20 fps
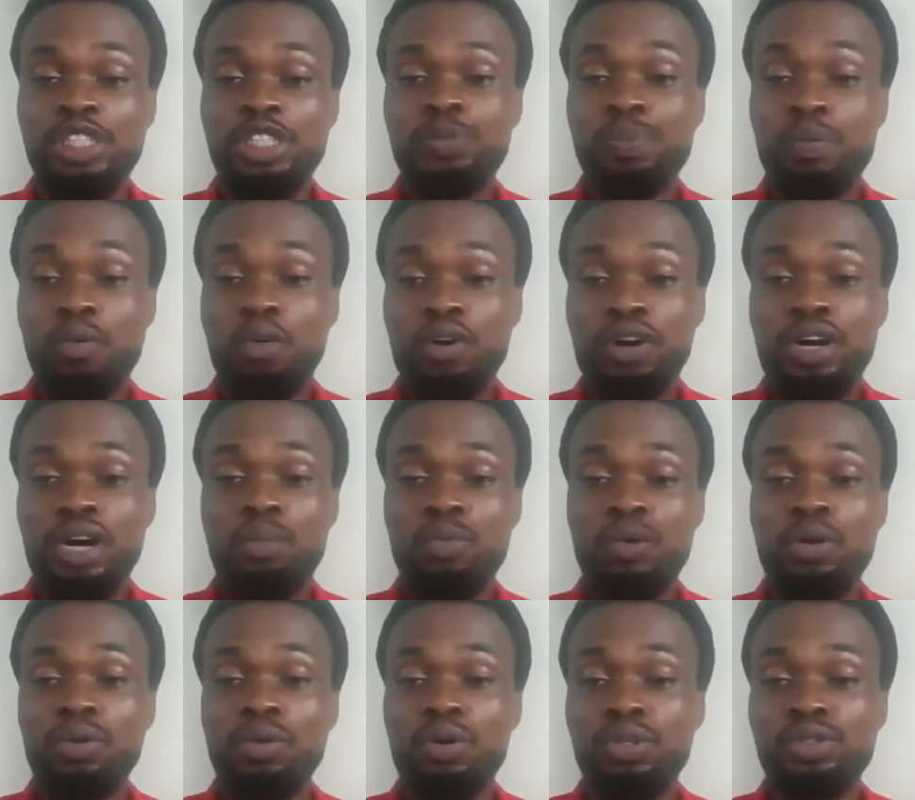program,
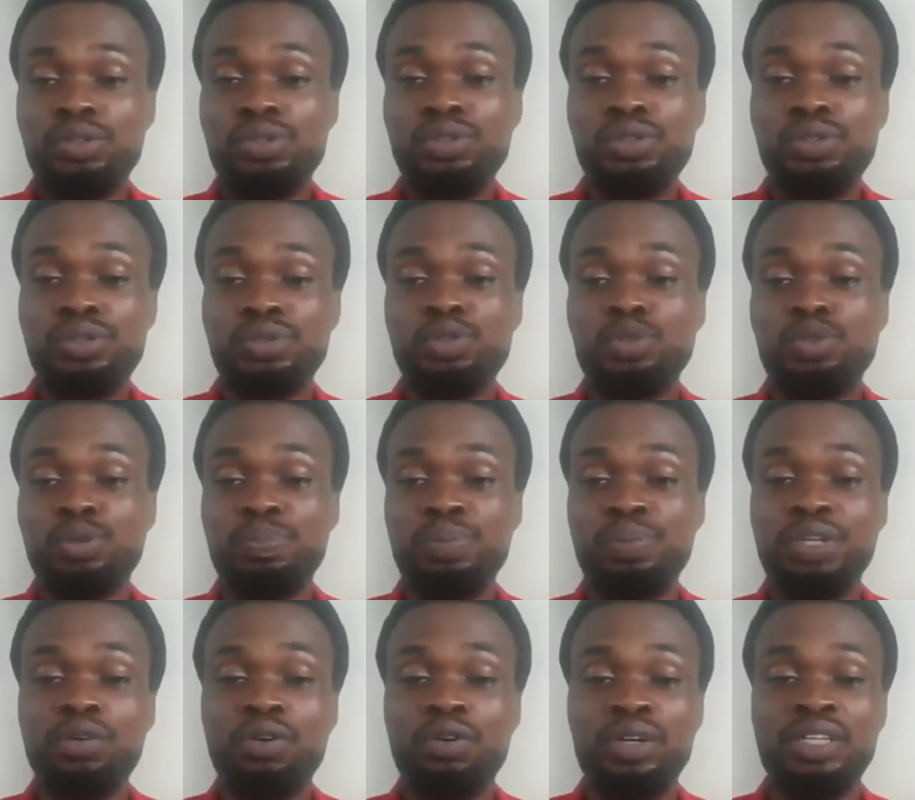we're going to be
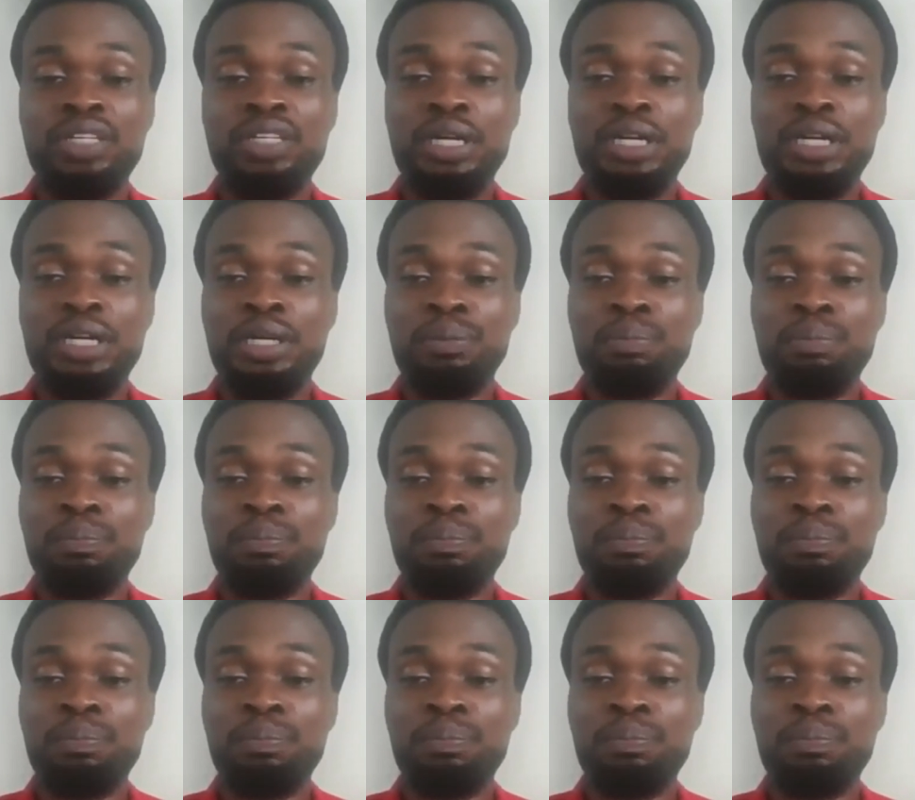on a